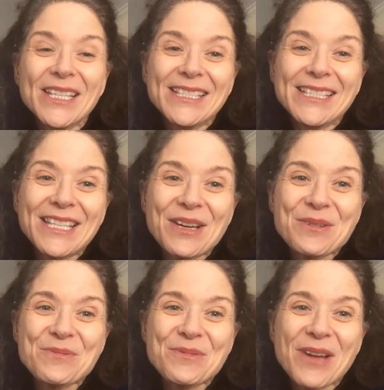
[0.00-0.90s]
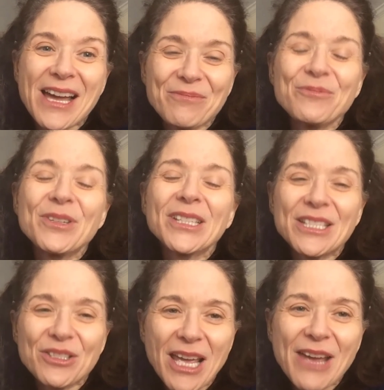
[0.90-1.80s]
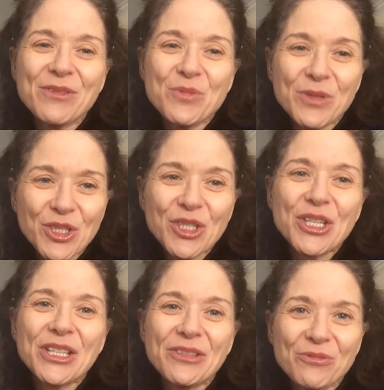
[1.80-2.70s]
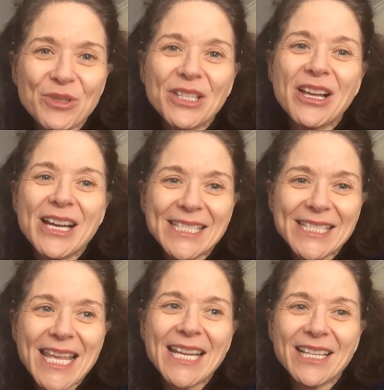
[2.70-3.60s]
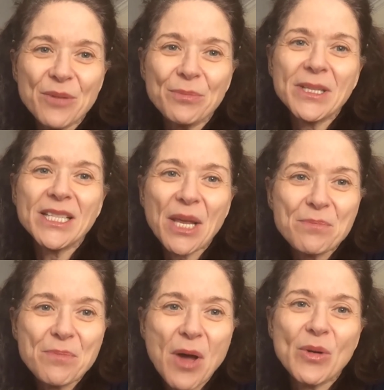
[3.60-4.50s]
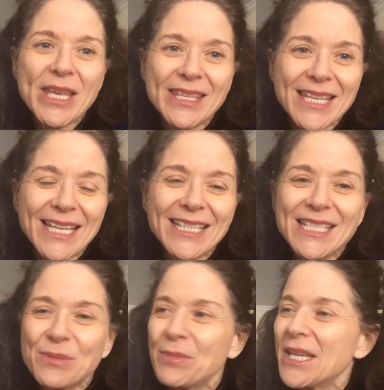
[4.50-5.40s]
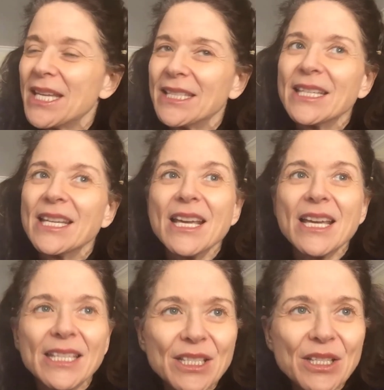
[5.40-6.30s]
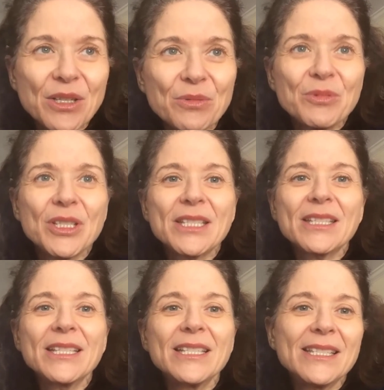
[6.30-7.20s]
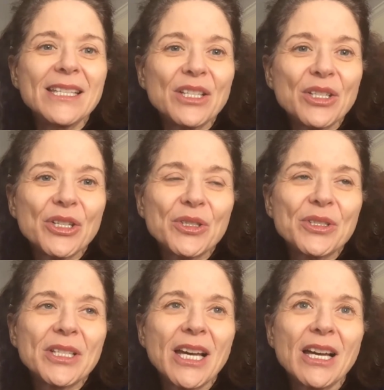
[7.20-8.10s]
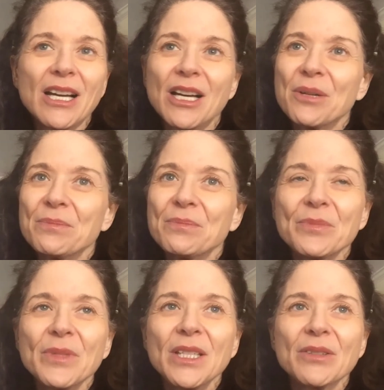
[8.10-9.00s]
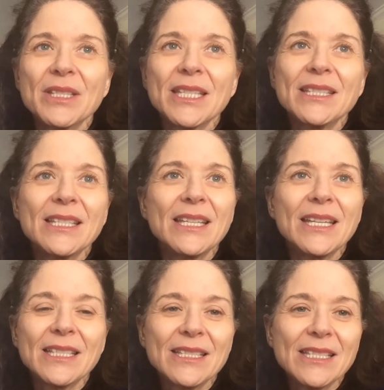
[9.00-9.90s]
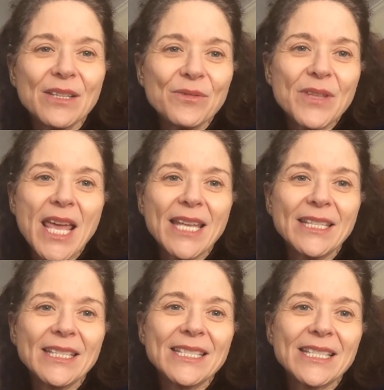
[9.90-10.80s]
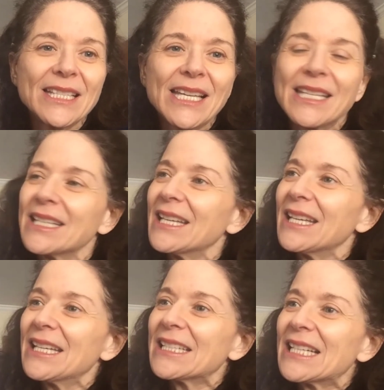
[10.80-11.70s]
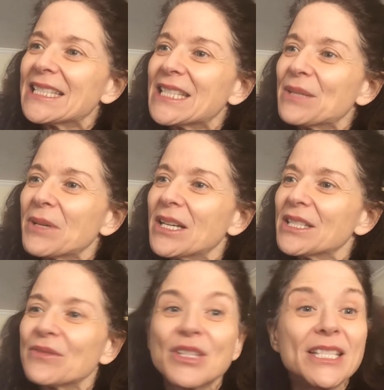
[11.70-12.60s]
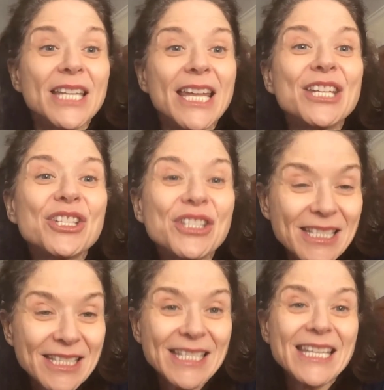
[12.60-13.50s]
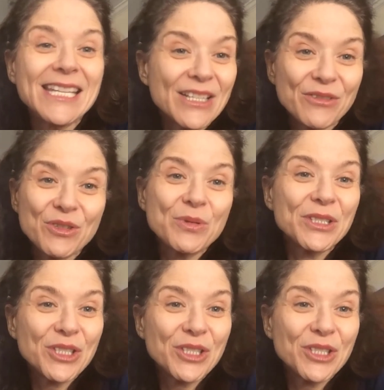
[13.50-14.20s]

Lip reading: So really, everyone should realize that a company like Boeing that has been, just considered, it's as if that it's like got some kind of contagious disease. Everyone's